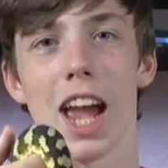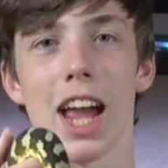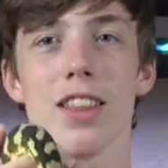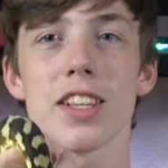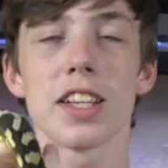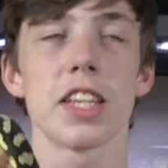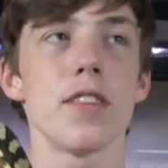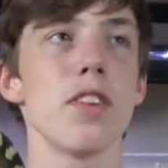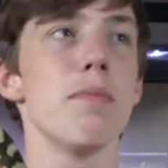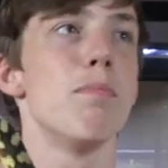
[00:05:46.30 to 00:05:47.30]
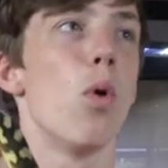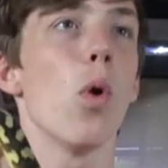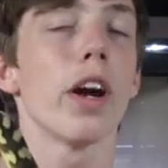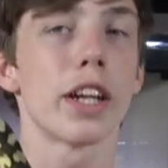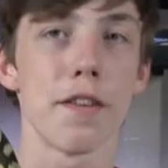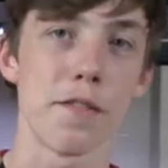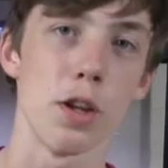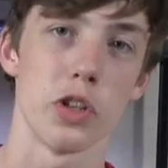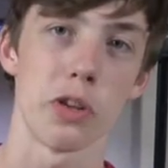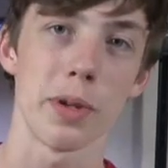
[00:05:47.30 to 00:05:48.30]
And this gets even more
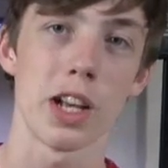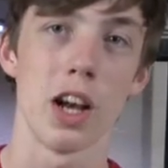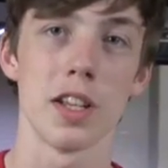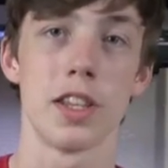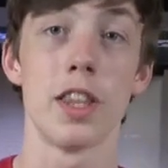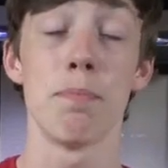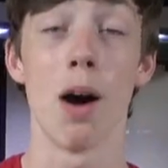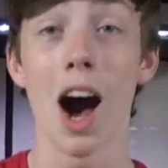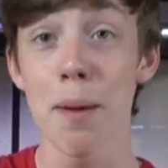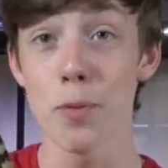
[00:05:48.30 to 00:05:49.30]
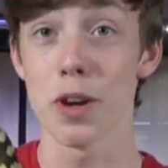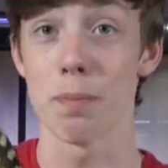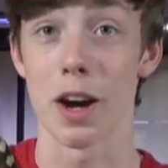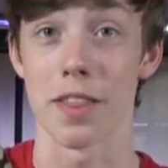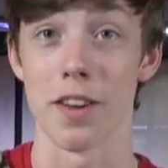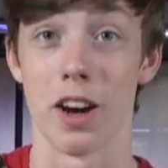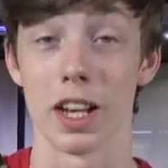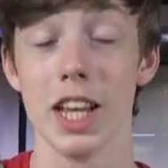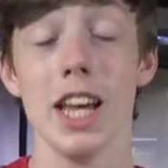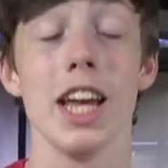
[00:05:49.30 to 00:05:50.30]
confusing because the Papuan
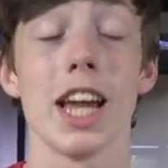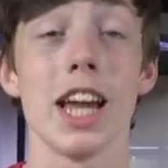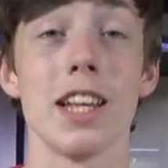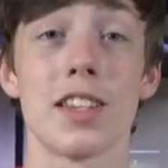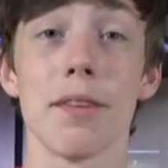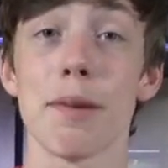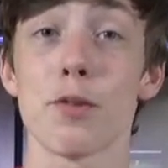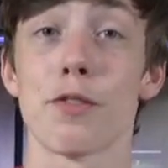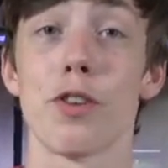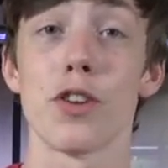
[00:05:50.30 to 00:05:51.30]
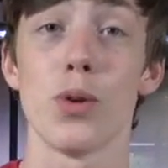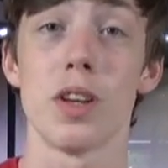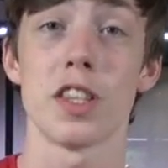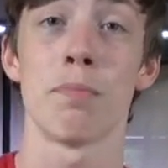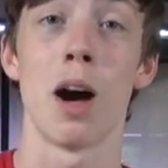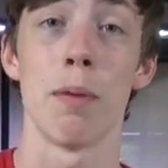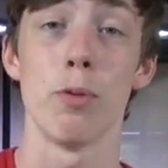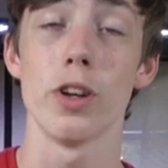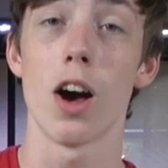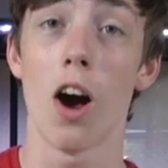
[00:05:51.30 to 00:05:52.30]
python is sometimes referred to as the
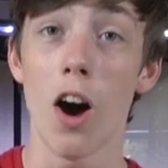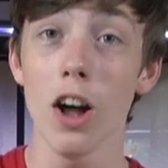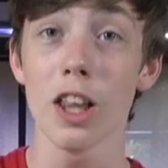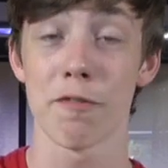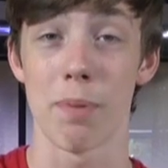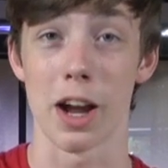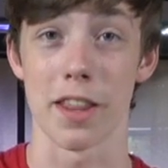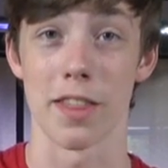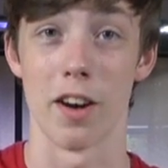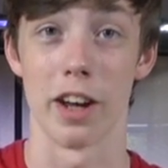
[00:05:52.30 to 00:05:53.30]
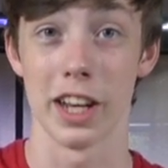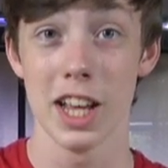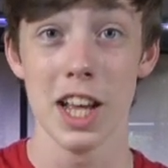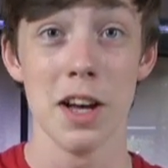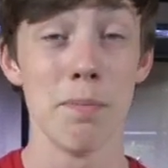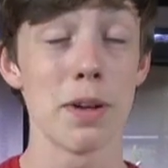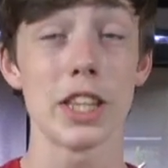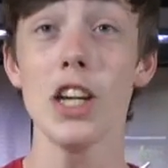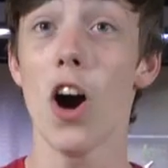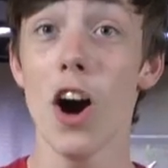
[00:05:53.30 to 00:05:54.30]
Papuan olive python, but
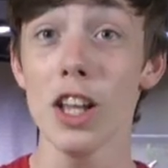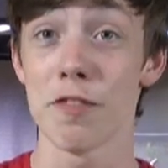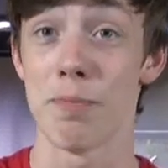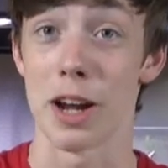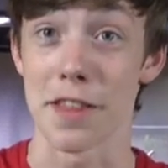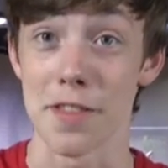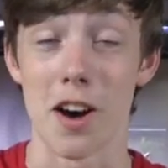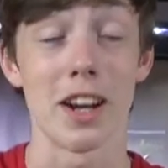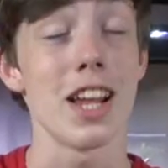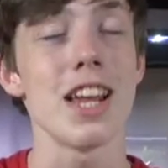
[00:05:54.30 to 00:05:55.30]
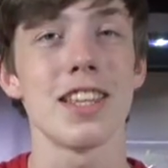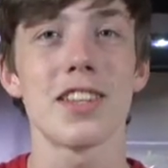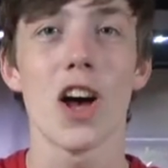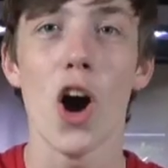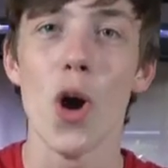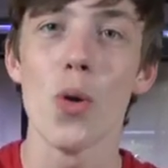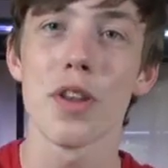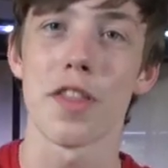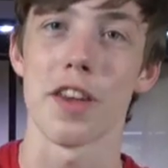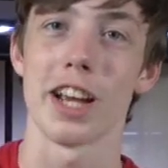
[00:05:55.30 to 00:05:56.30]
the olive python is its
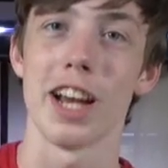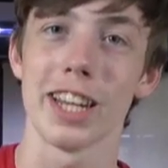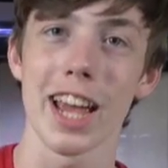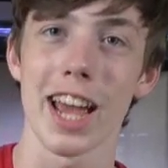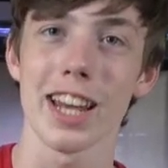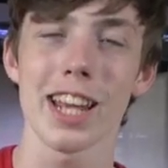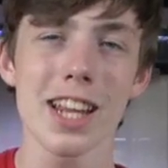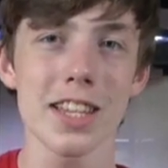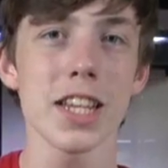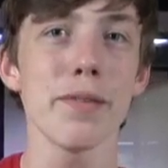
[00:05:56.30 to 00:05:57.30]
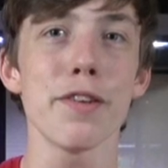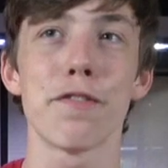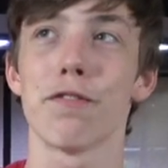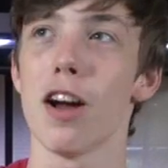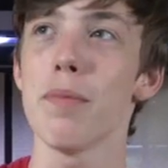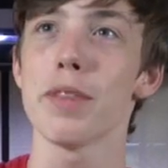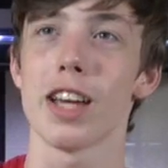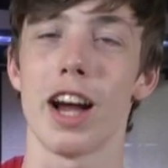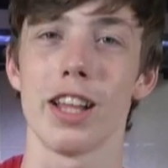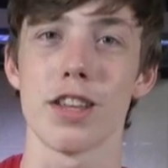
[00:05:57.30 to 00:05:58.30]
own thing again and isn't even from
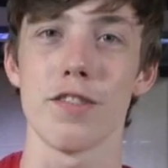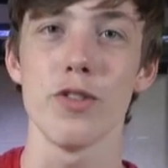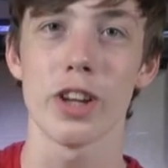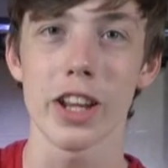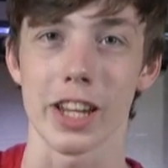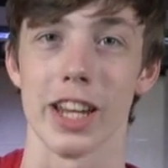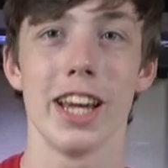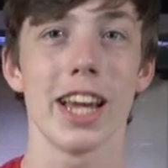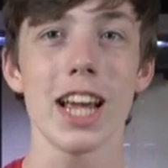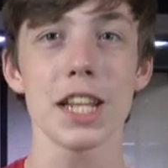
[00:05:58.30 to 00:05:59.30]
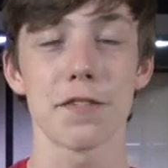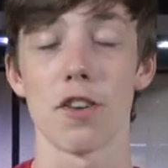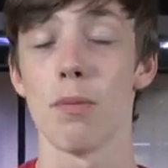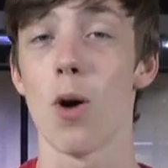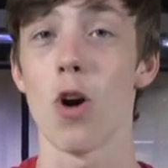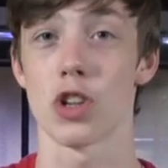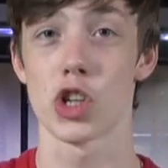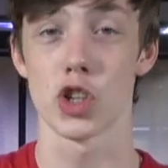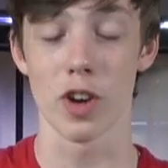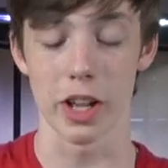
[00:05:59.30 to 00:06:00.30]
the island of New Guinea. It's from
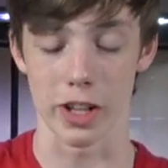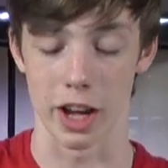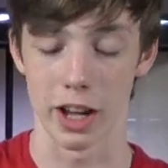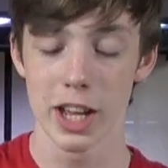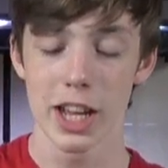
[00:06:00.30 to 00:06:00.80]
Australia.